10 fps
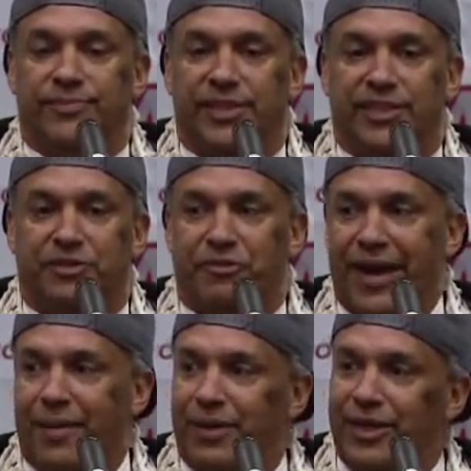it's a
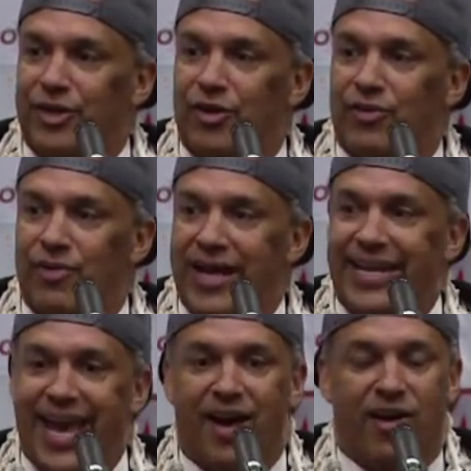family, And right
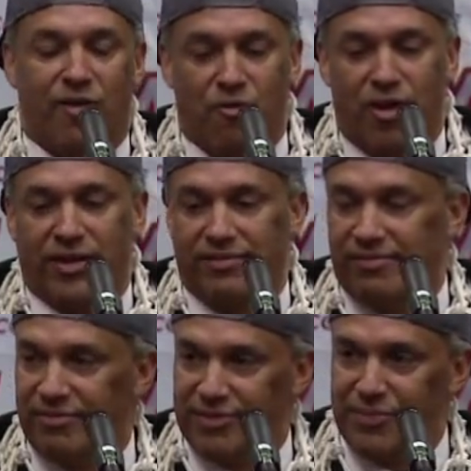now I wanted
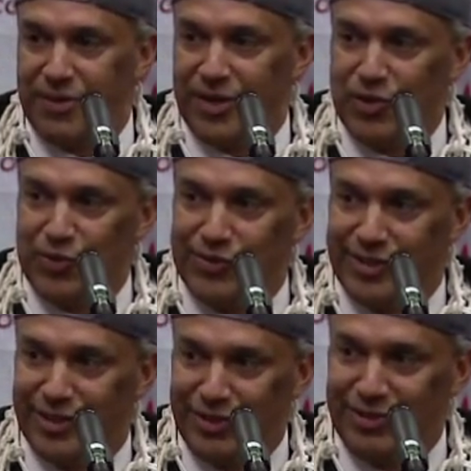somebody who was
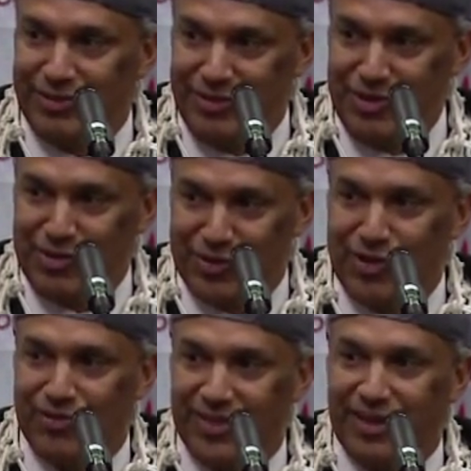going to do a
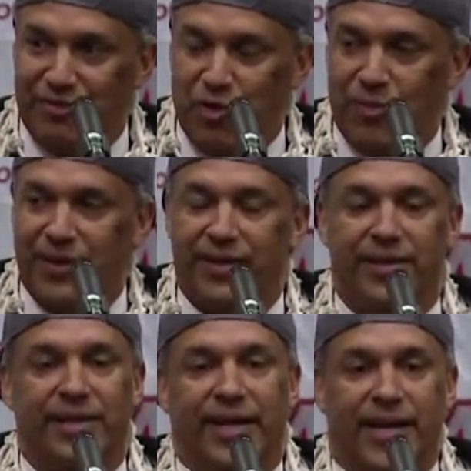certain thing for me.
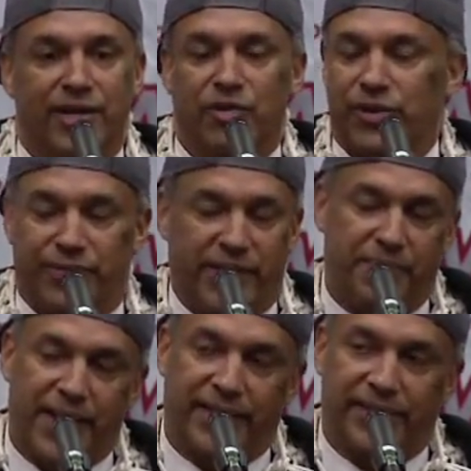And I knew he would get
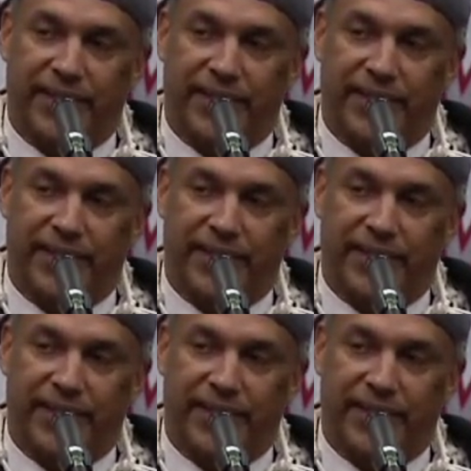back in the